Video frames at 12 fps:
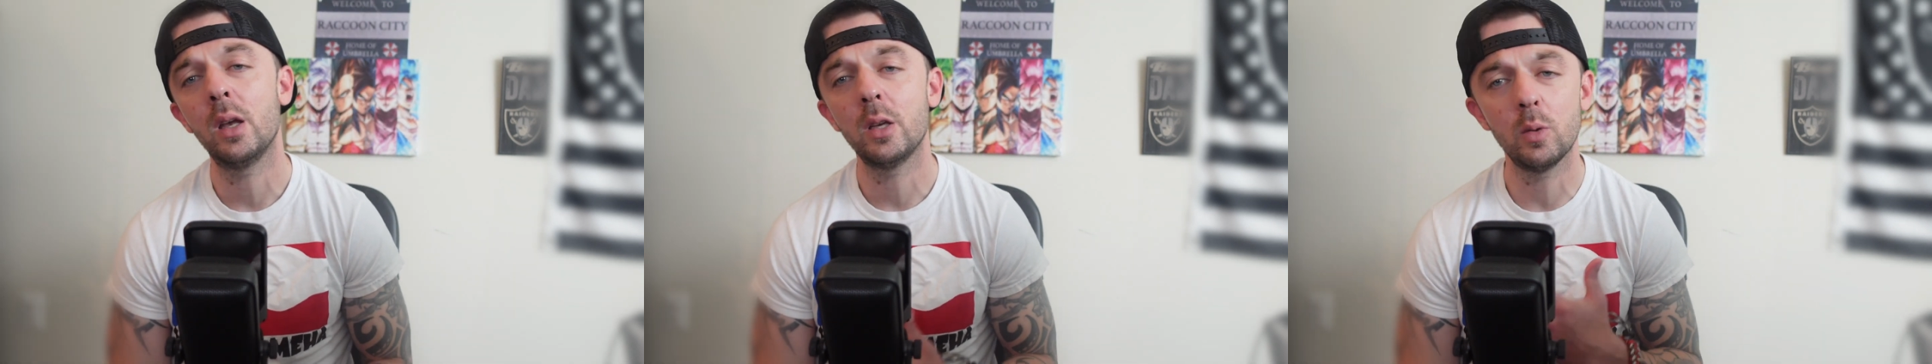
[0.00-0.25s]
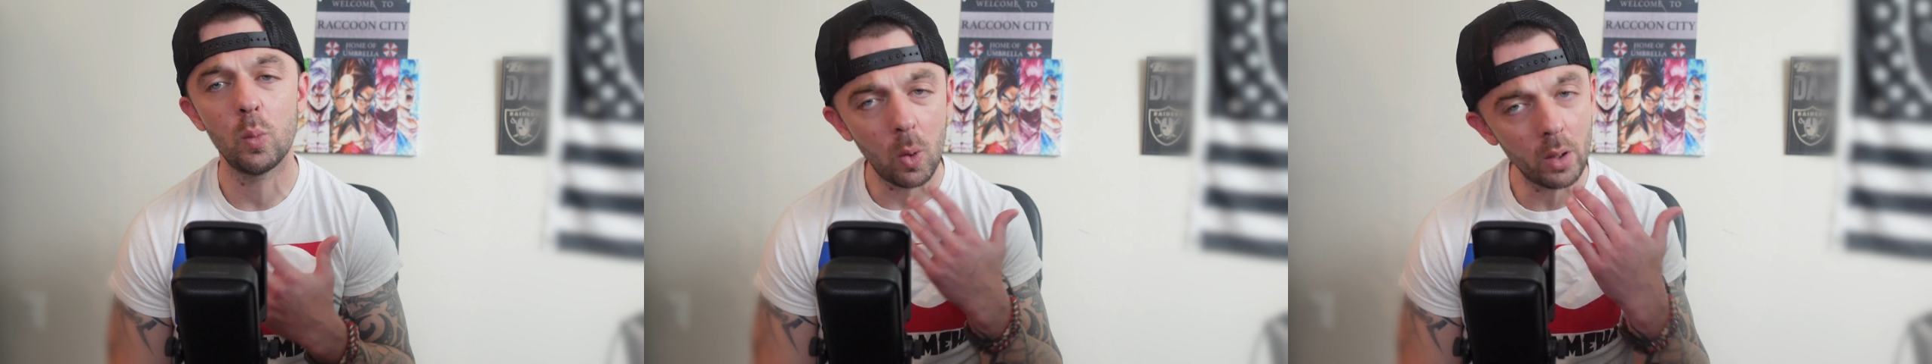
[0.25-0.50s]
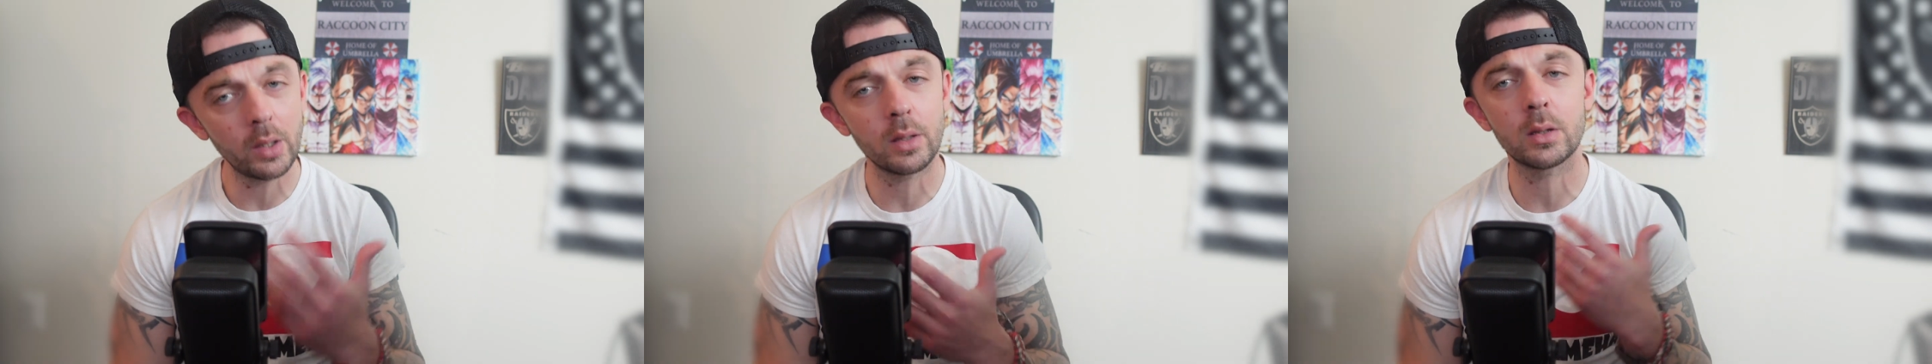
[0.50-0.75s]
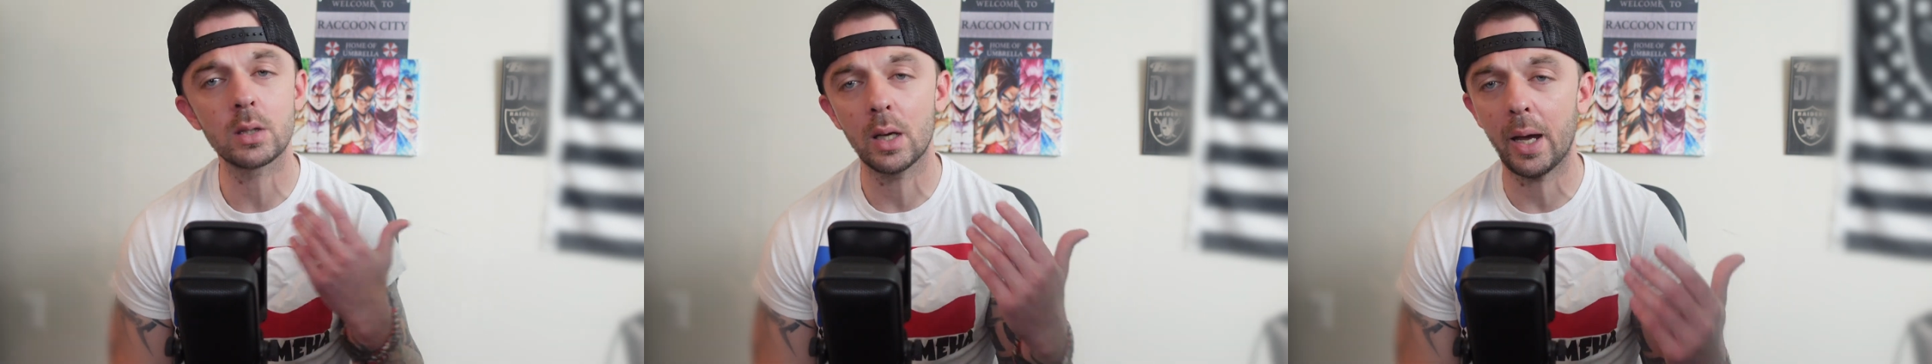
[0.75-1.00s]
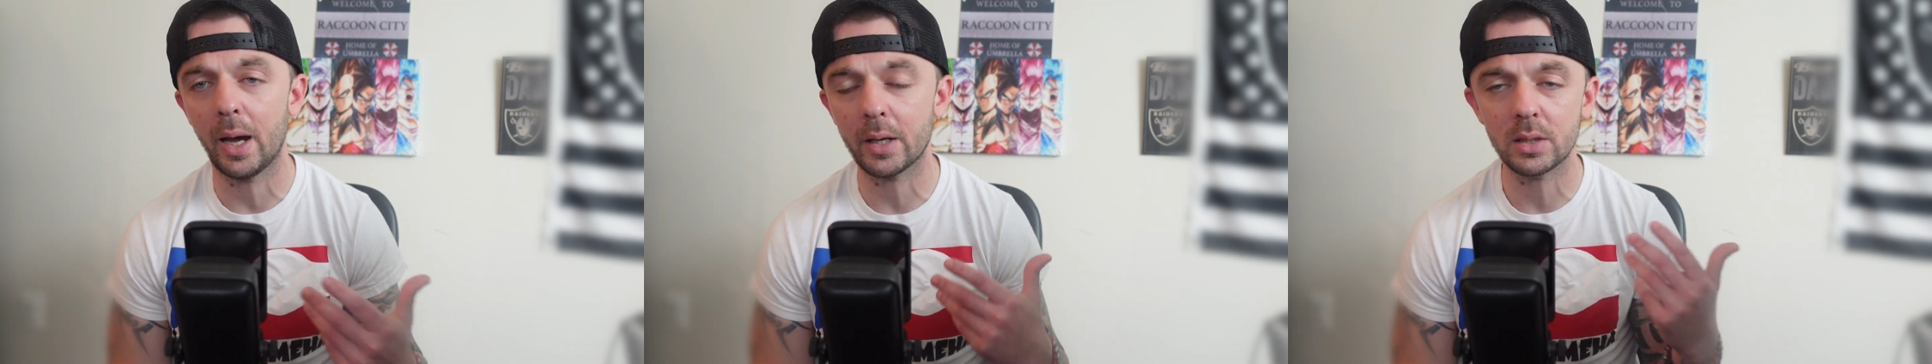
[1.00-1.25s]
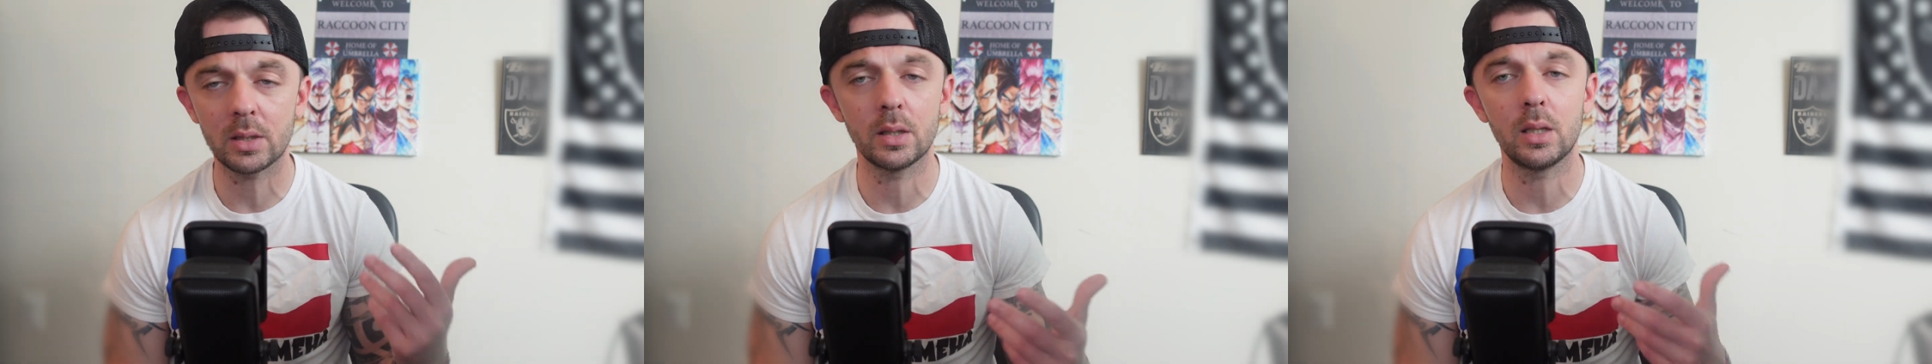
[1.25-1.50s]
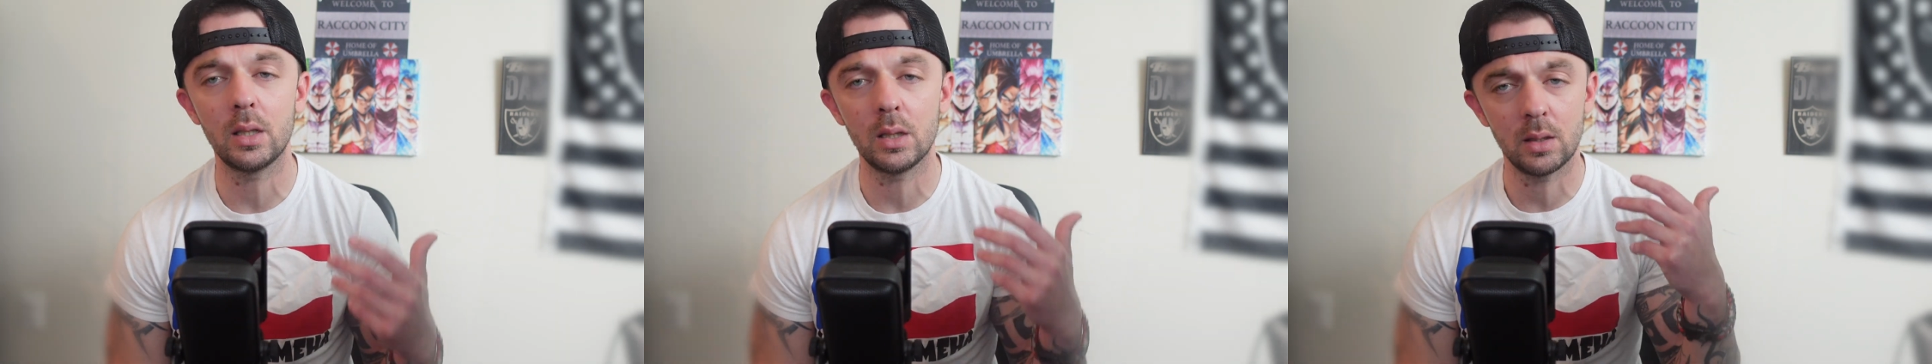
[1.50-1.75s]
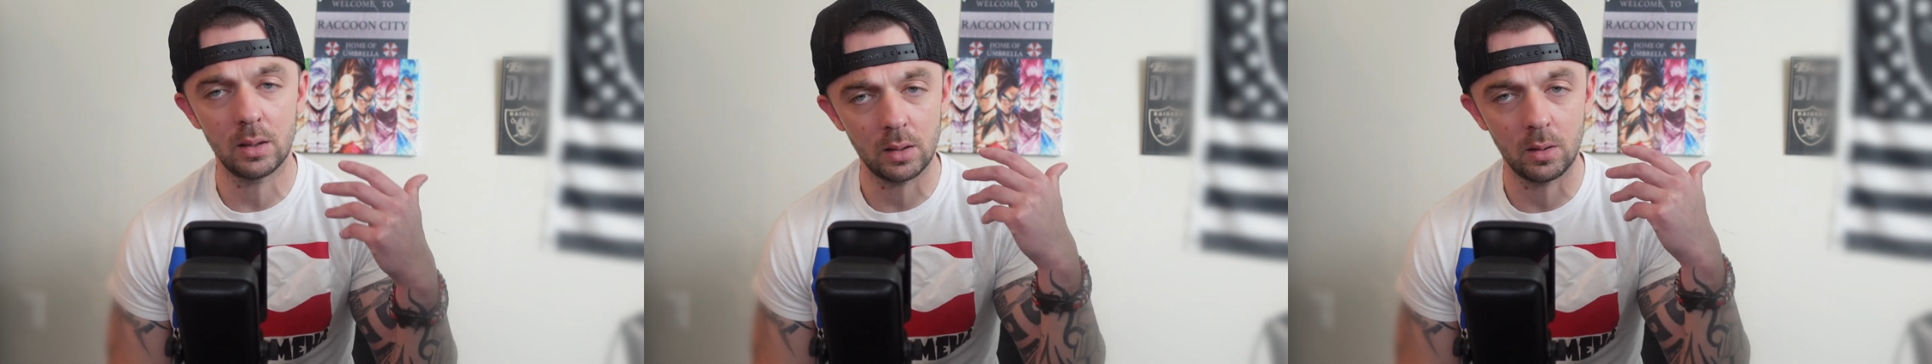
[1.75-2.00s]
you want it to actually,